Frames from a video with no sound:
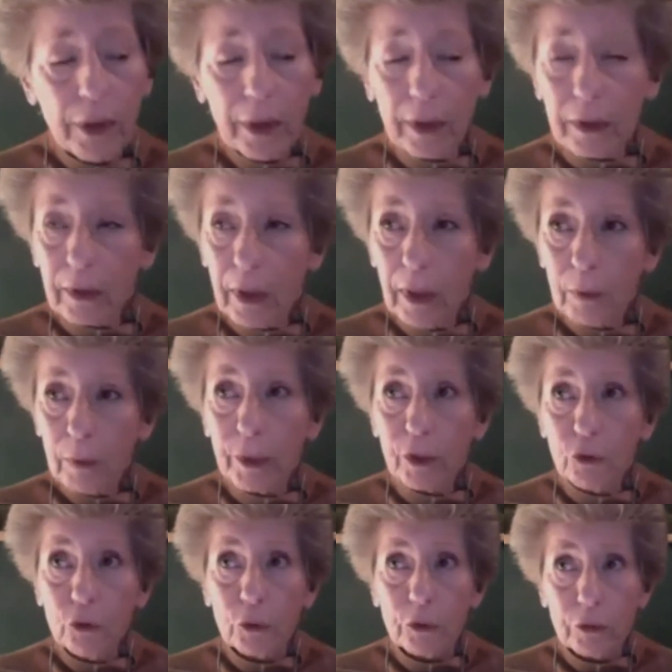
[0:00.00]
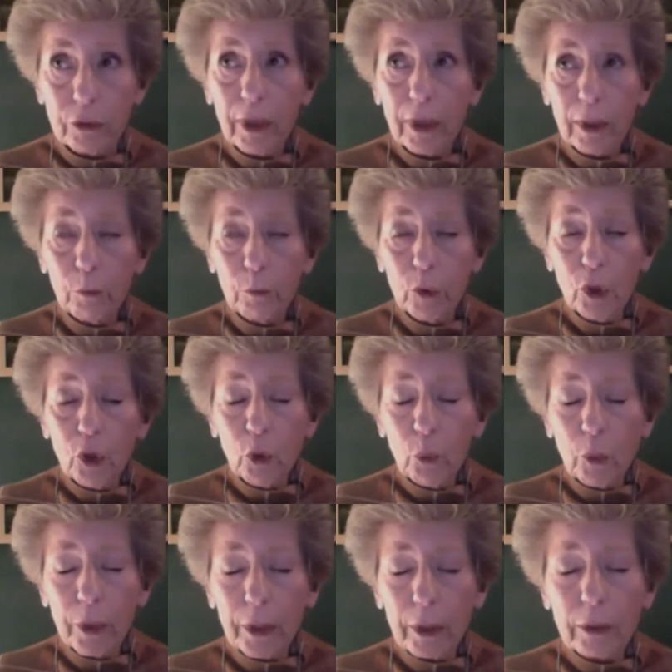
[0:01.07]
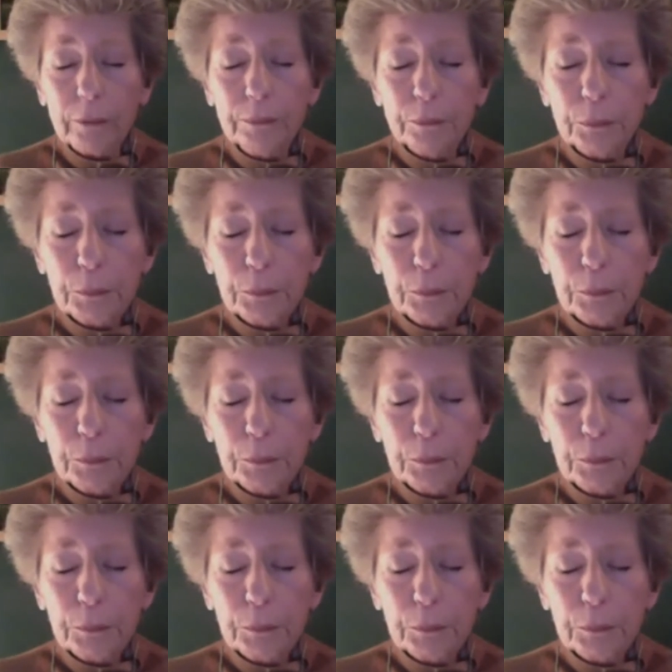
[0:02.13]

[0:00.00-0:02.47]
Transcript: and come into a time where